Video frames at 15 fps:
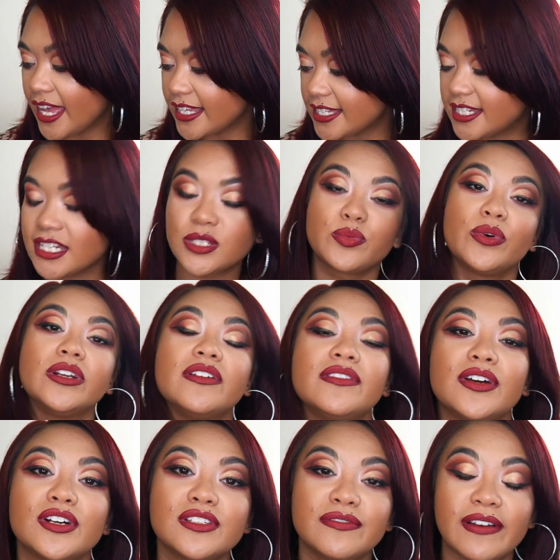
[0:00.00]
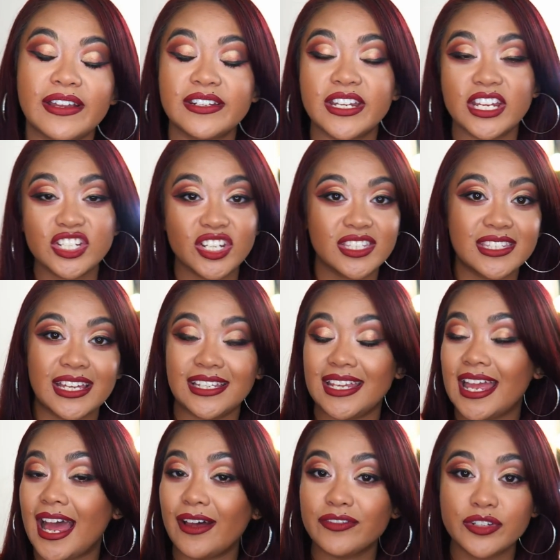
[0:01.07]
It's just one of those foundations that
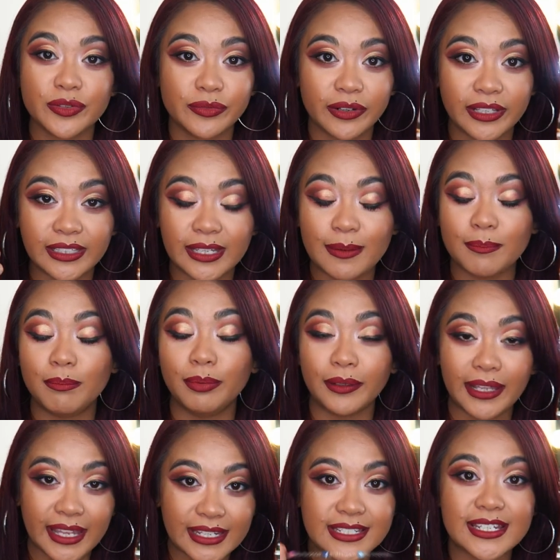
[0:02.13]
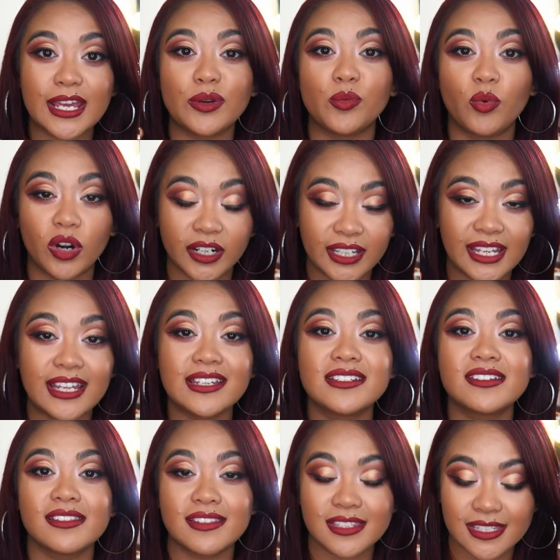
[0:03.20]
you have to really blend and work
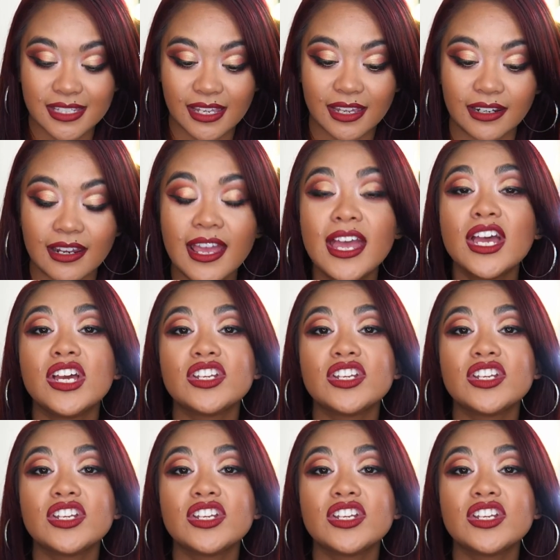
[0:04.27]
into the skin